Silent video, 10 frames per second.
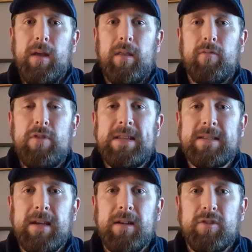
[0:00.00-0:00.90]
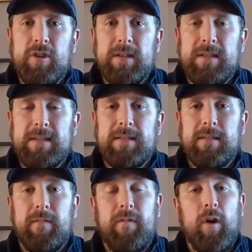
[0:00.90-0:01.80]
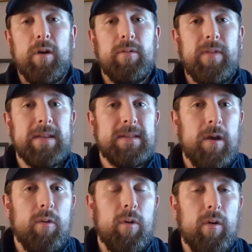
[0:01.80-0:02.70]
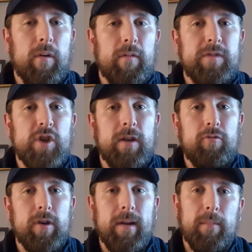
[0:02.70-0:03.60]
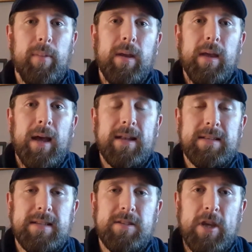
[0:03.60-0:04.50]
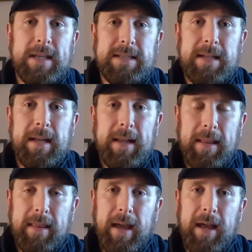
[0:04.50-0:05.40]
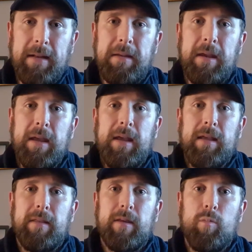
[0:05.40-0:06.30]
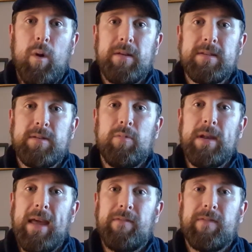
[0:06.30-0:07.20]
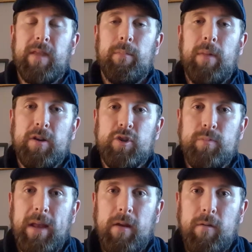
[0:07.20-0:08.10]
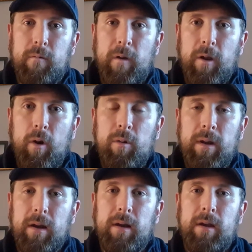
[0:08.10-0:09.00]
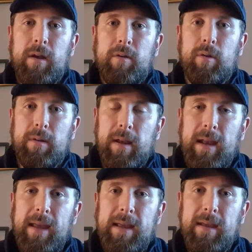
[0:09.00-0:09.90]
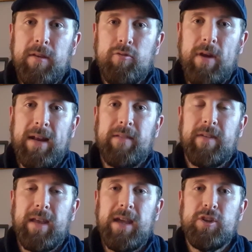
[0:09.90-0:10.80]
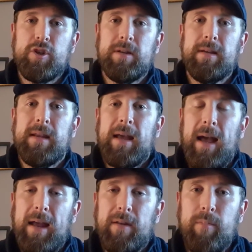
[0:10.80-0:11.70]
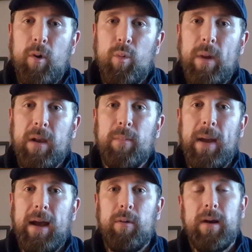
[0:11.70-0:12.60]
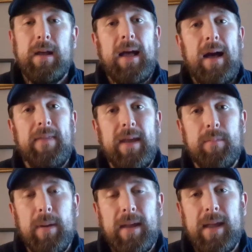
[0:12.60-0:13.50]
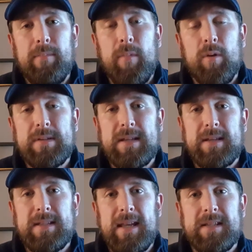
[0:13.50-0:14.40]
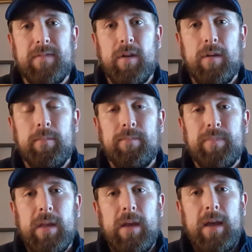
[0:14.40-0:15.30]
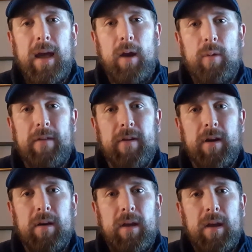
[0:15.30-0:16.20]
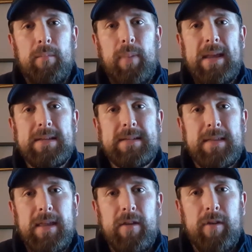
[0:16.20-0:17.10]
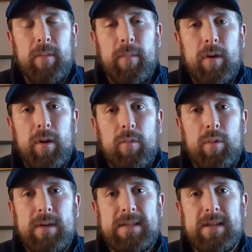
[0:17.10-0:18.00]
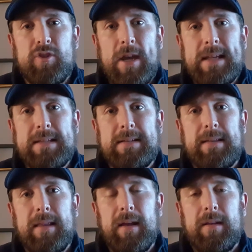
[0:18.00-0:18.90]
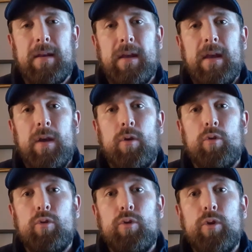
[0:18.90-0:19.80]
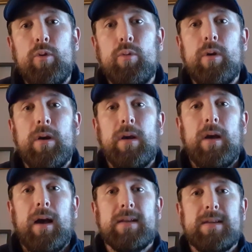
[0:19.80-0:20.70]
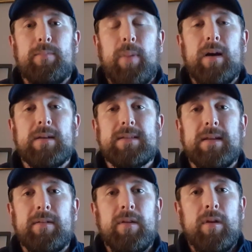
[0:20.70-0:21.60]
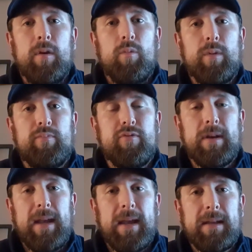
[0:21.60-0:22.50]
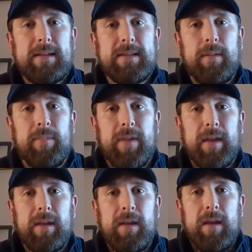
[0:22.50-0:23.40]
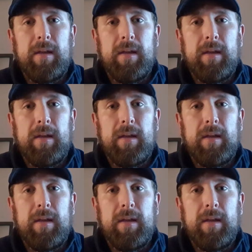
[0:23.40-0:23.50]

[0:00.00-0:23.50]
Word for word: The researchers followed this cohort of children up and suggested that the ones who left the marshmallow for longer could delay gratification, had more willpower, and they became more successful. However, Bayes' theorem would suggest that you, as a person, would predict something